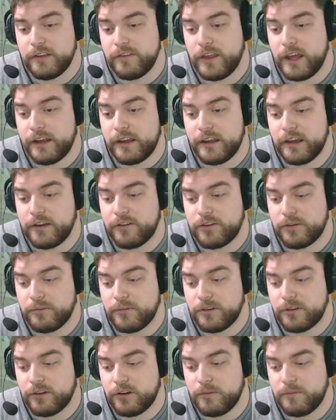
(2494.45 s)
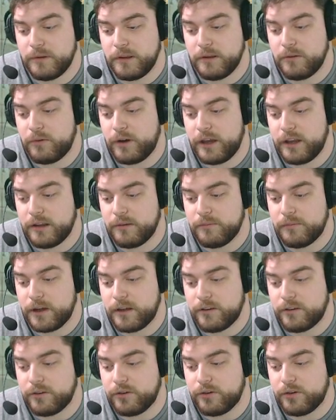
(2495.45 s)
In that case, I'm just gonna be waiting by
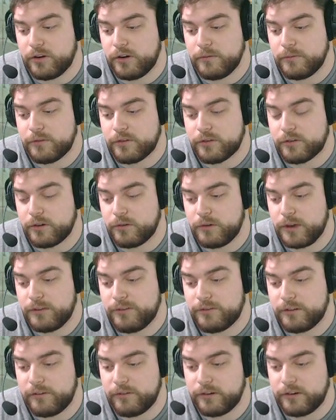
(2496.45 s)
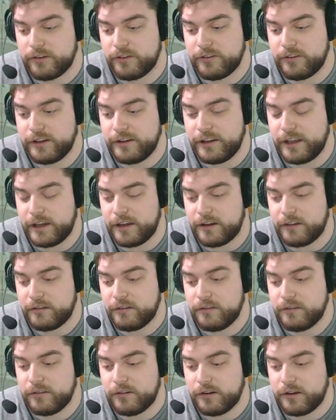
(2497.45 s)
the door. I'm just gonna wait for everyone to sit down.
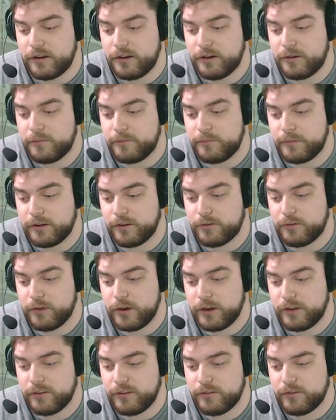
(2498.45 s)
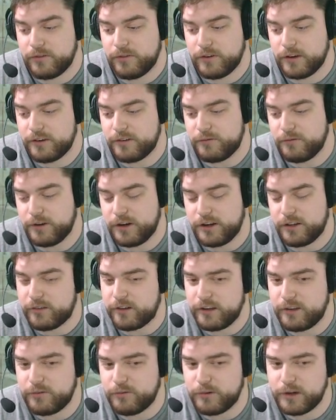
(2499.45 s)
Because Rex is fucking whatever.
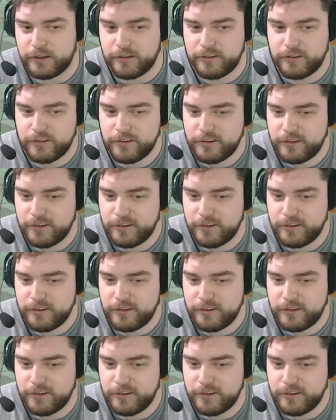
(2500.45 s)
He's Rex.